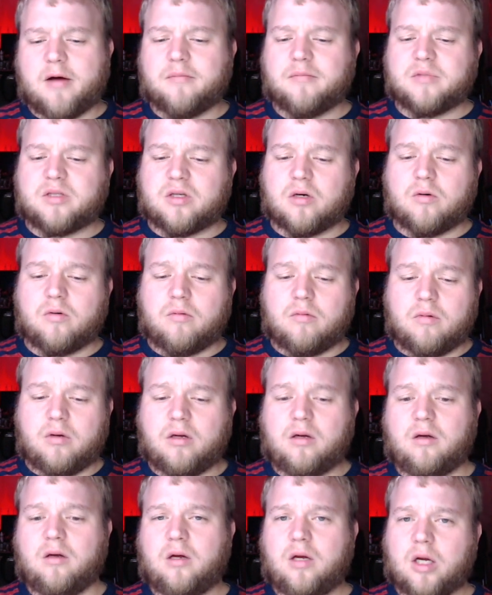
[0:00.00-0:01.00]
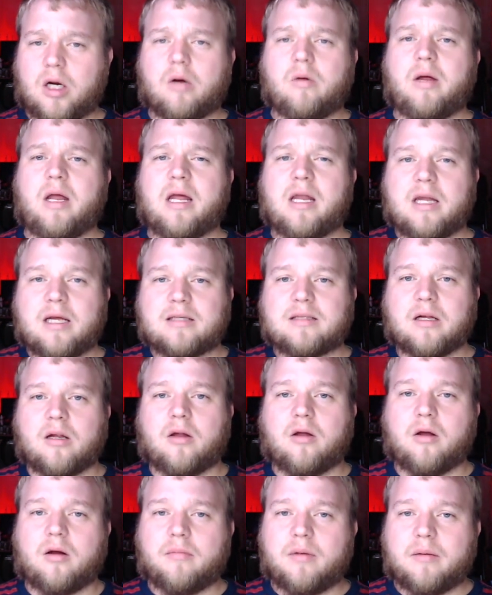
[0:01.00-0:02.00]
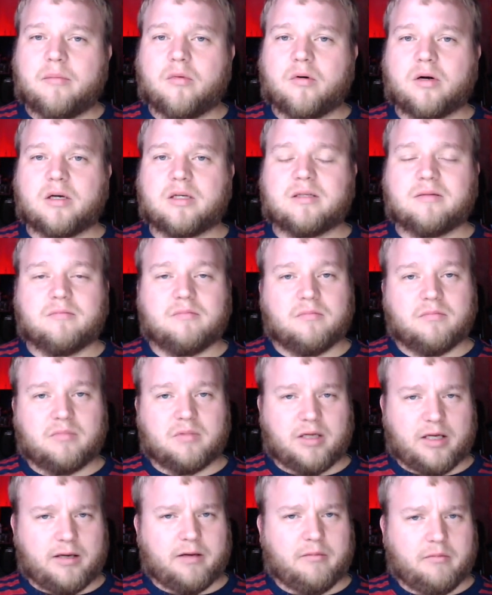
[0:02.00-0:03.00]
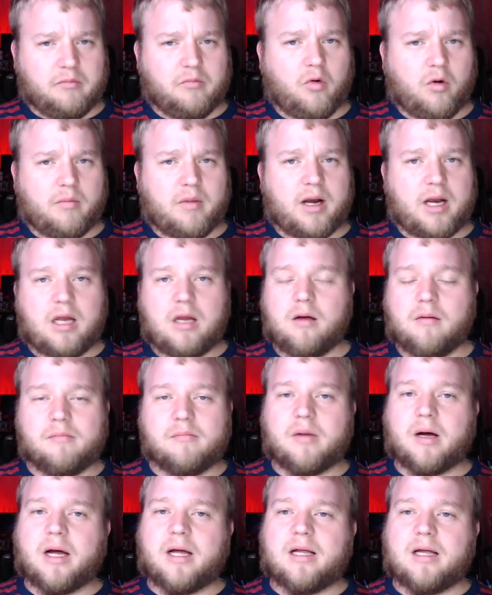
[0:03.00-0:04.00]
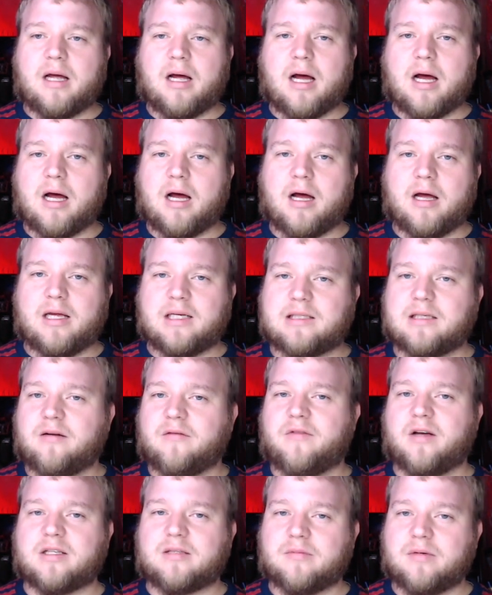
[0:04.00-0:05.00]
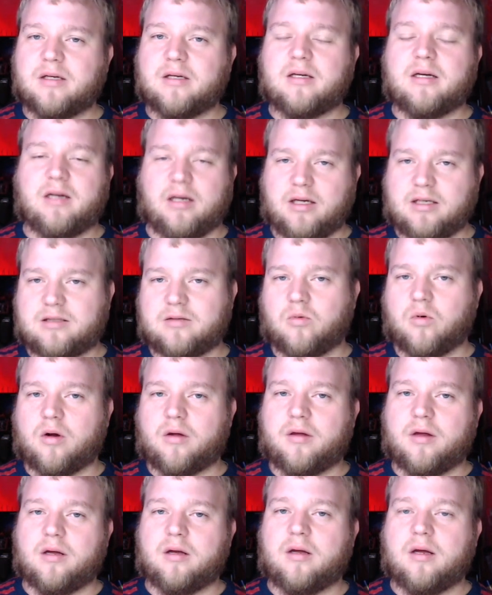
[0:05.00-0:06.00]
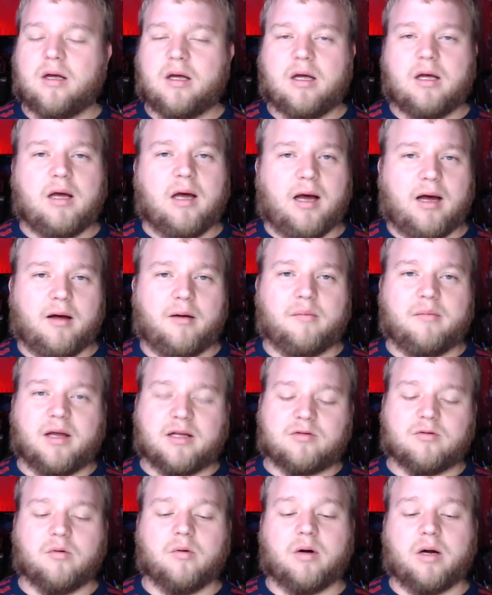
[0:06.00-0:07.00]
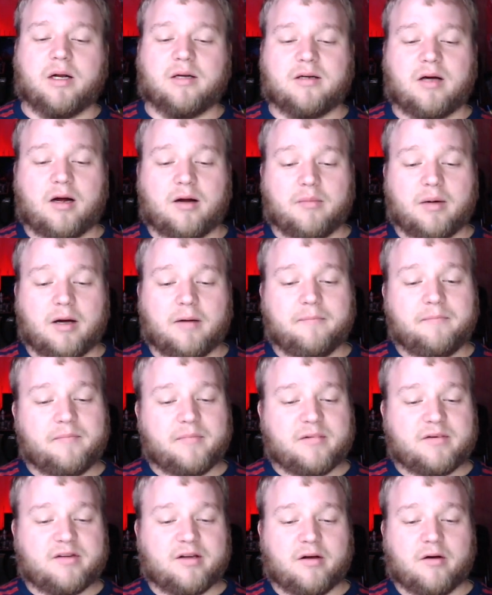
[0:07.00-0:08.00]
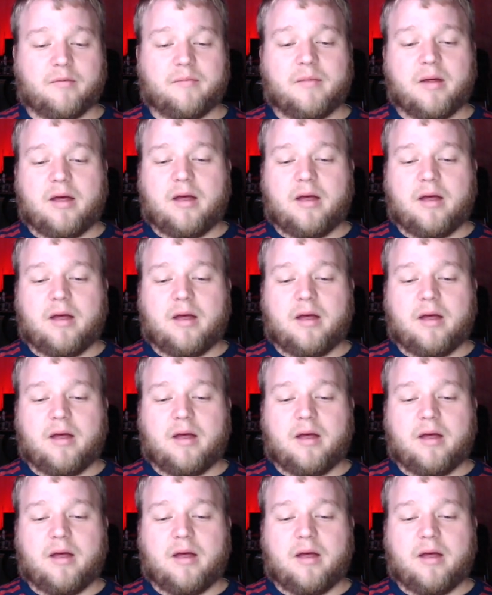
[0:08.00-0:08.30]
So it is a little bit more money, but it's an investment. It's worth it. That's what we're going to talk about. So,